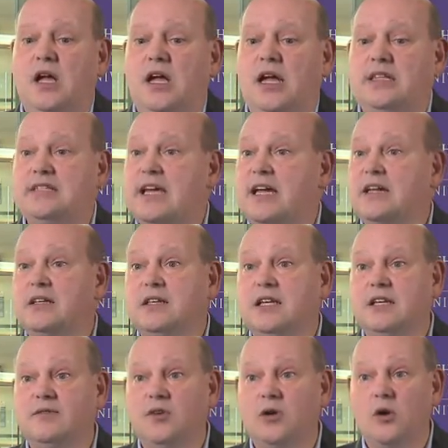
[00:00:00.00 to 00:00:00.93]
And
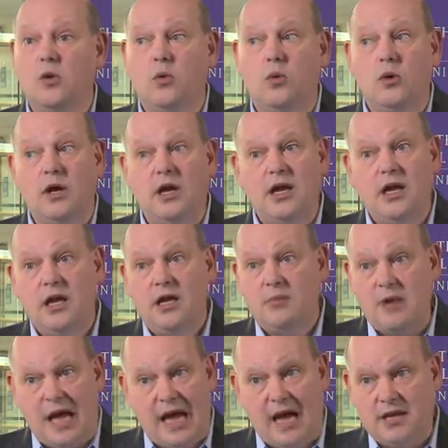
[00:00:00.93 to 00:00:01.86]
secondly, if you go way
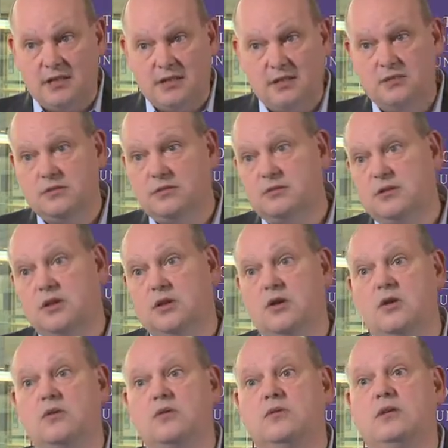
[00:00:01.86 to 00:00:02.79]
back to, you
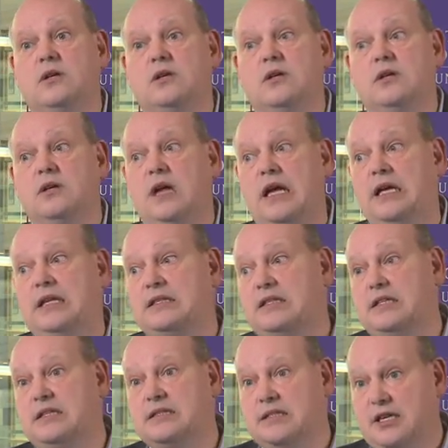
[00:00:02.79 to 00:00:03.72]
know, the
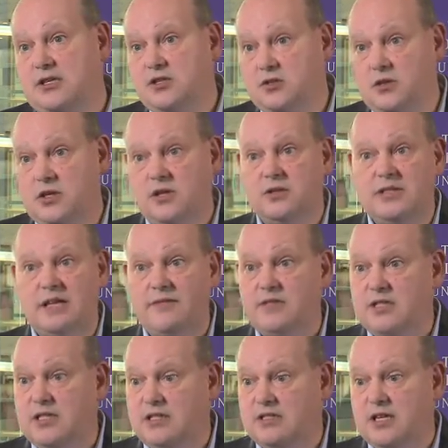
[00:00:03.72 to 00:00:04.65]
18th century or
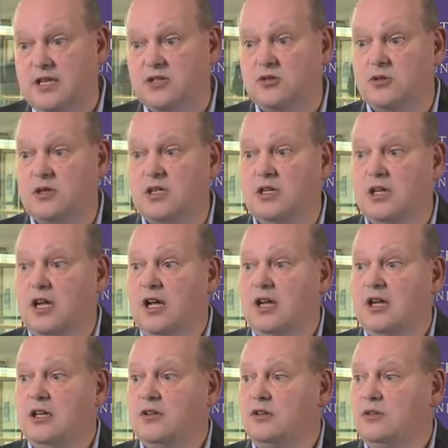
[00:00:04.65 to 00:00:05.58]
17th century,
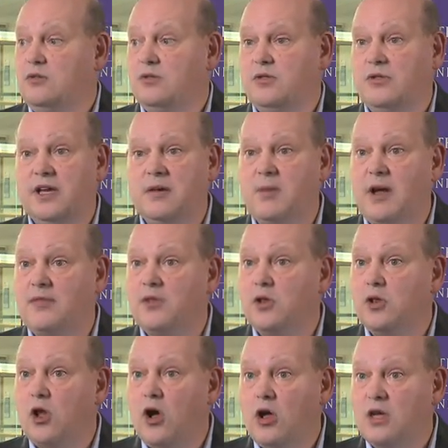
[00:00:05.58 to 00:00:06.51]
when you think about the
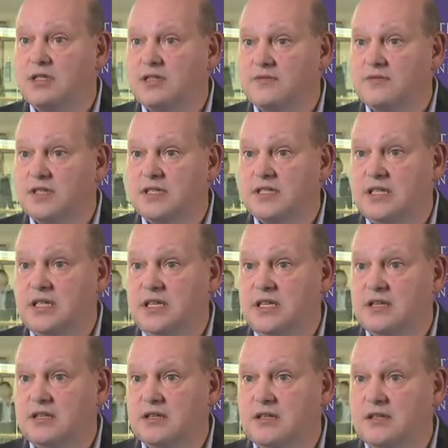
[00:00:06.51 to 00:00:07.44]
laws of the
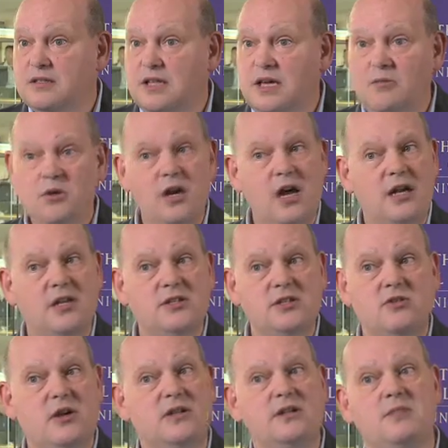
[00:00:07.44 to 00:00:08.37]
sea, they were not
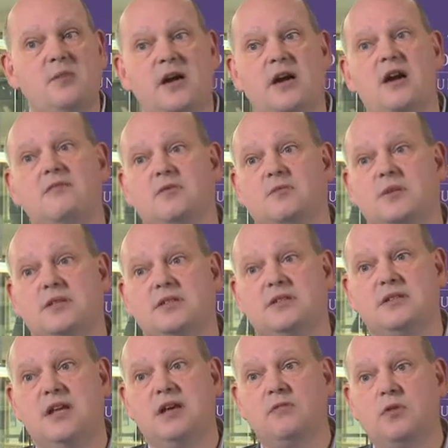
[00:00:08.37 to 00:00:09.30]
constructed by
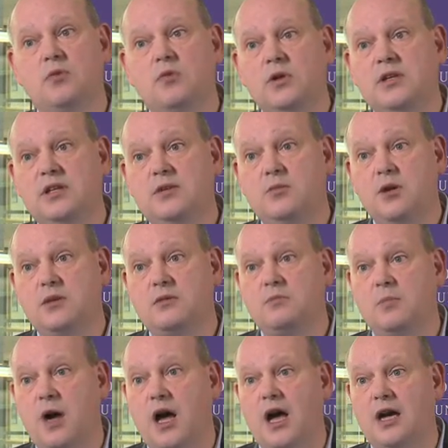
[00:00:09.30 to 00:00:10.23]
governments. They were really
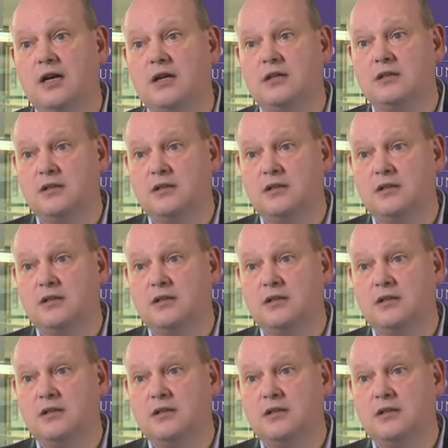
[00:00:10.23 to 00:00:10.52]
written by